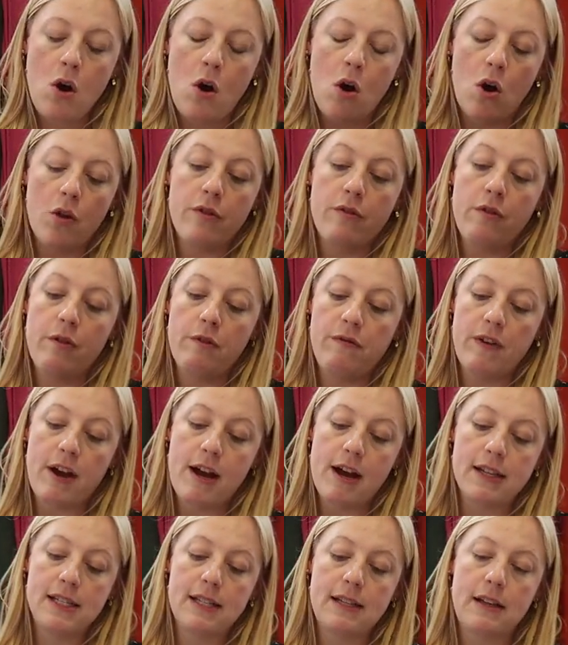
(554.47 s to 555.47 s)
On the
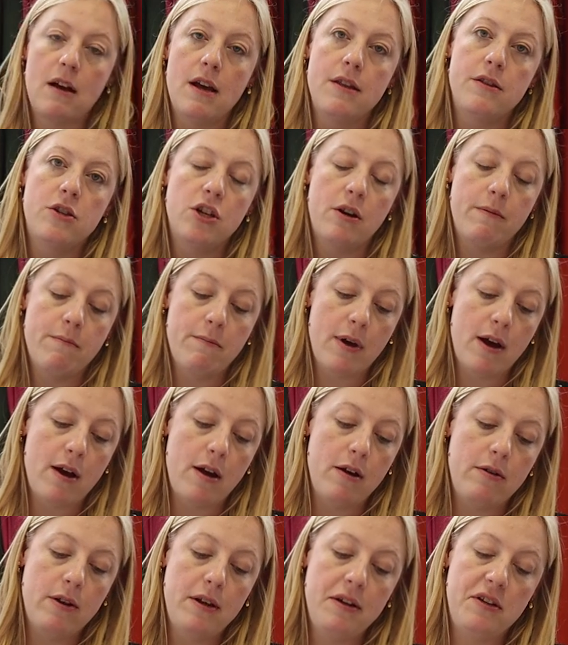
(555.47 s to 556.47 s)
reverse, like the
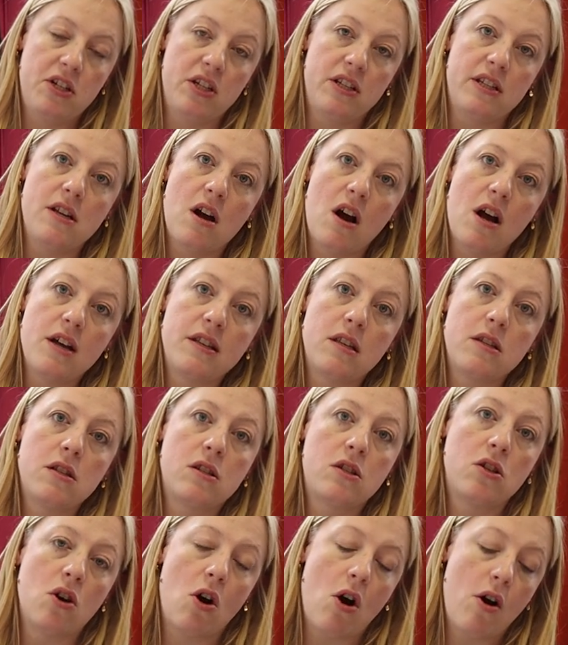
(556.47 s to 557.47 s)
jumbo, it's just nice and
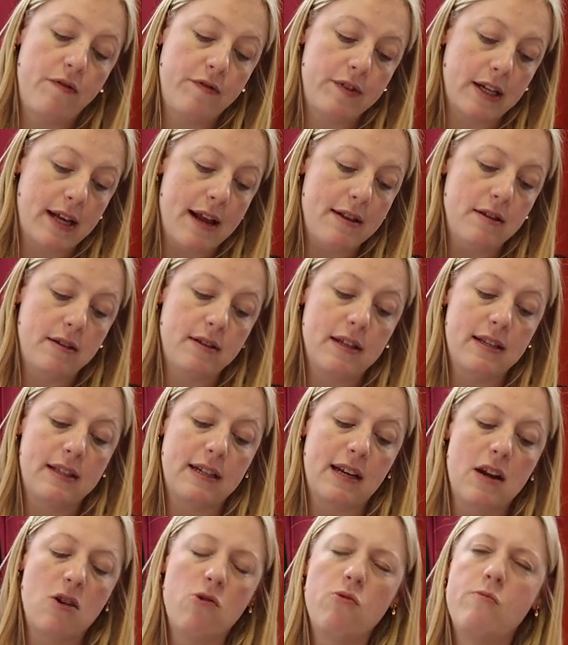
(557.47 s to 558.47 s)
soft against the
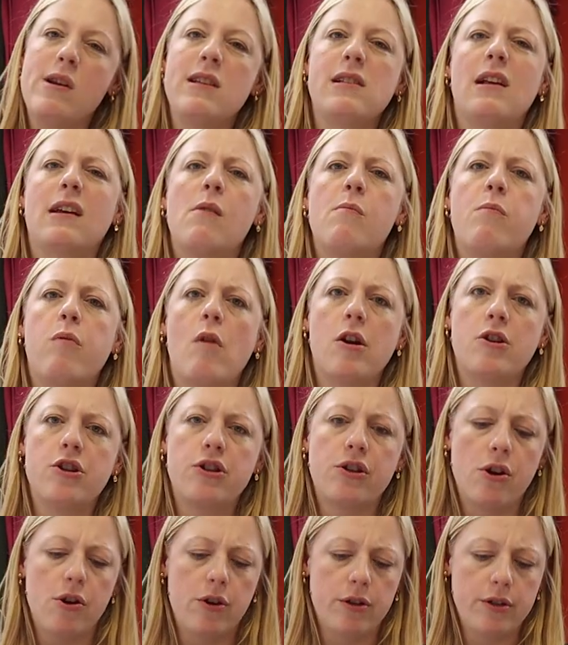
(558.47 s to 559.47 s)
skin, almost like a
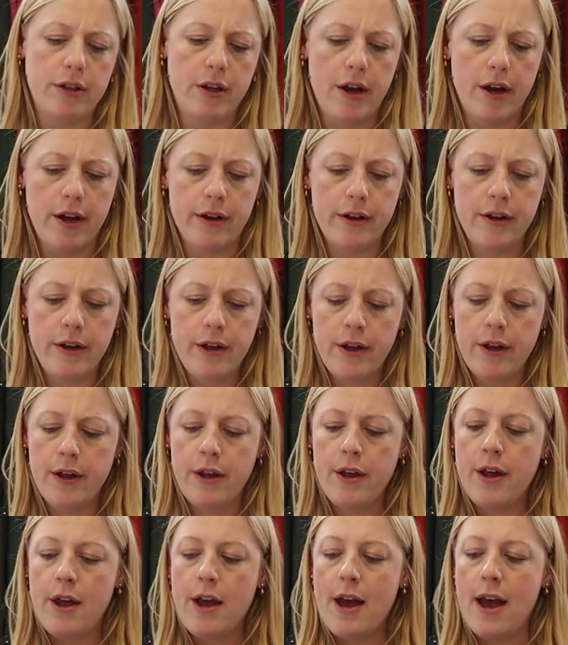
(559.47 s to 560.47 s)
brush cotton.
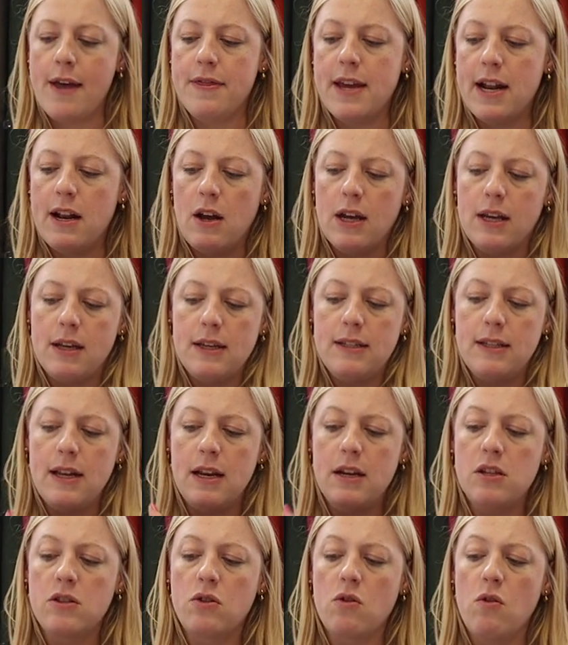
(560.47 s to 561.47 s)
And then, like I
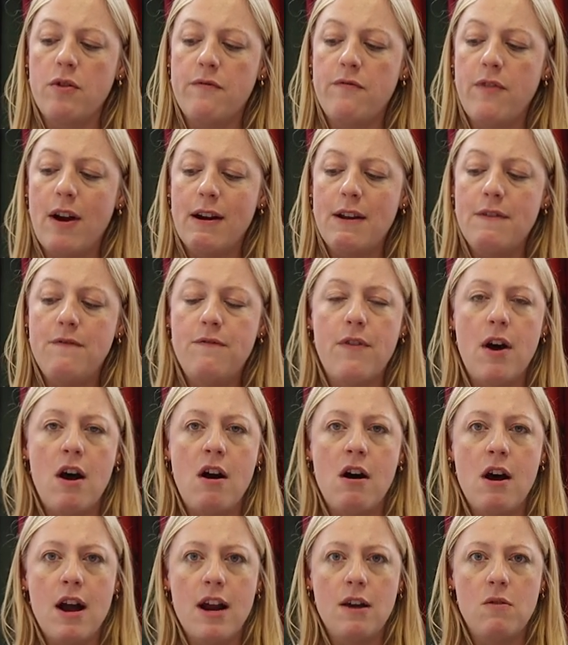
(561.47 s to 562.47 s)
said, it's got the very
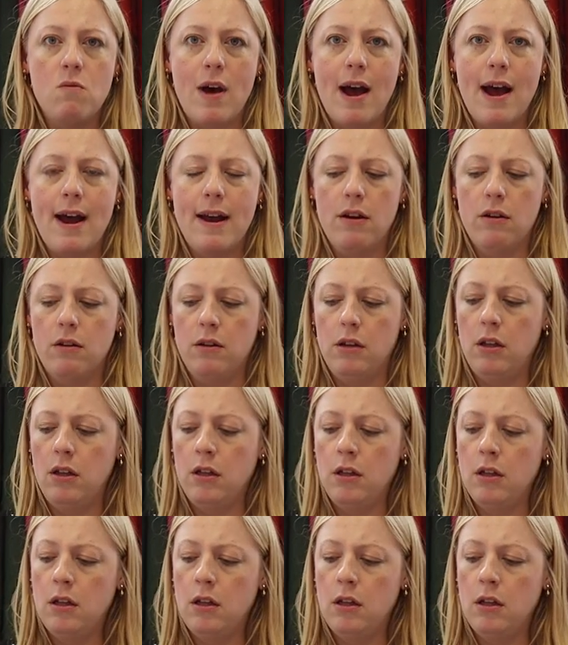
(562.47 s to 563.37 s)
fine wail